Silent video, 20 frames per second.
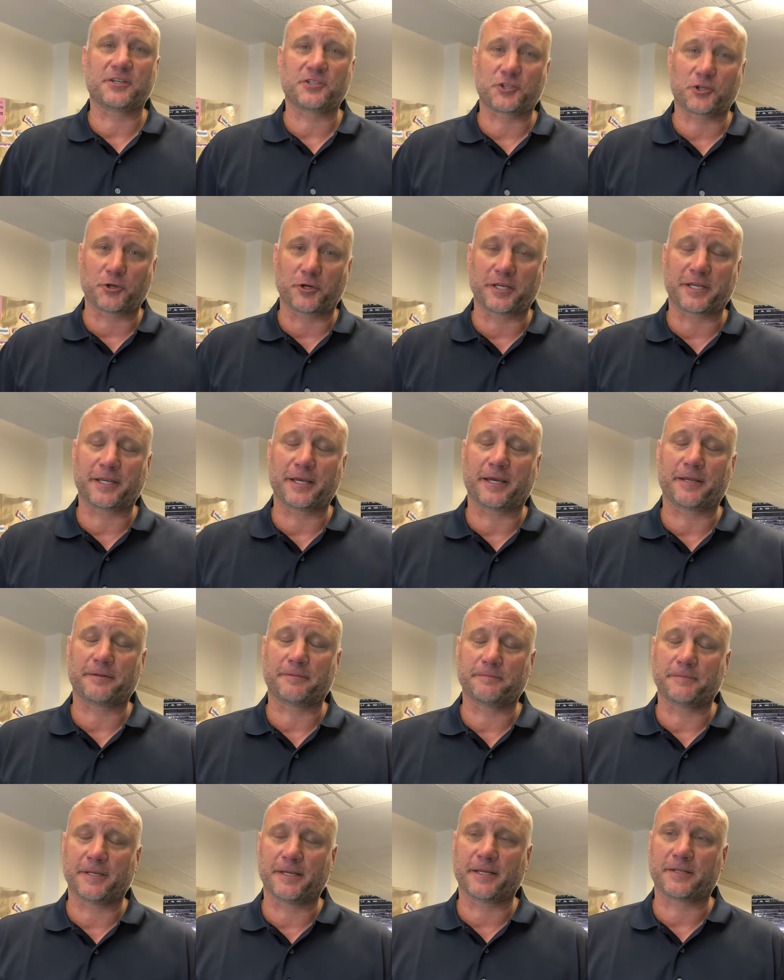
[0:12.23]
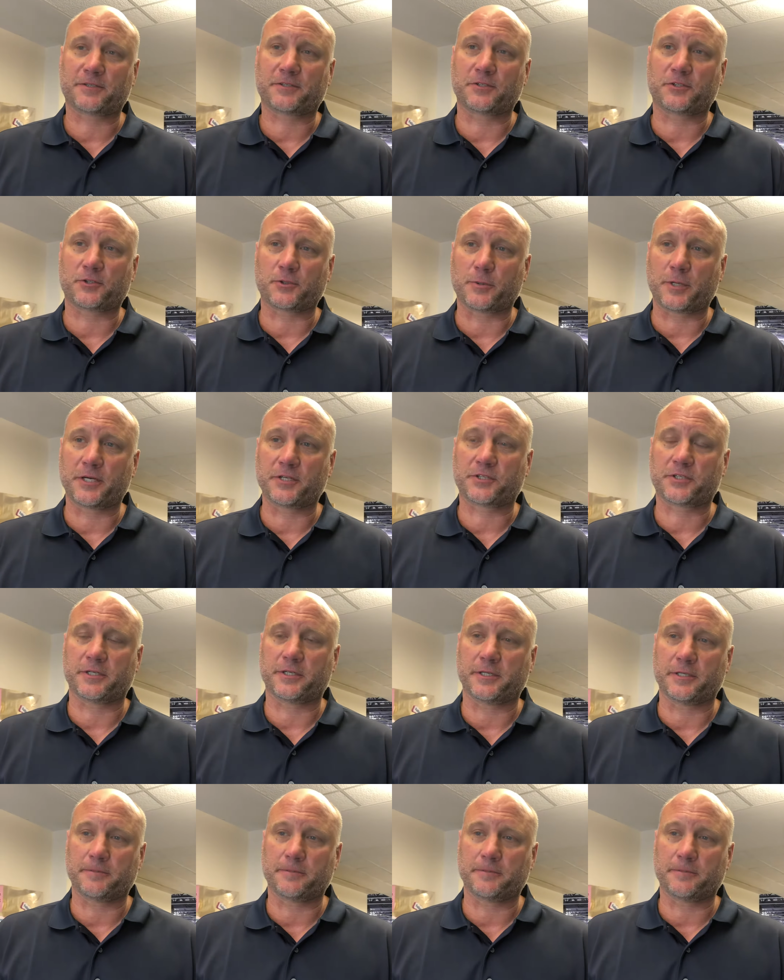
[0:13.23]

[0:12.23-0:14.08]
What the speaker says: as you're going to get in that situation.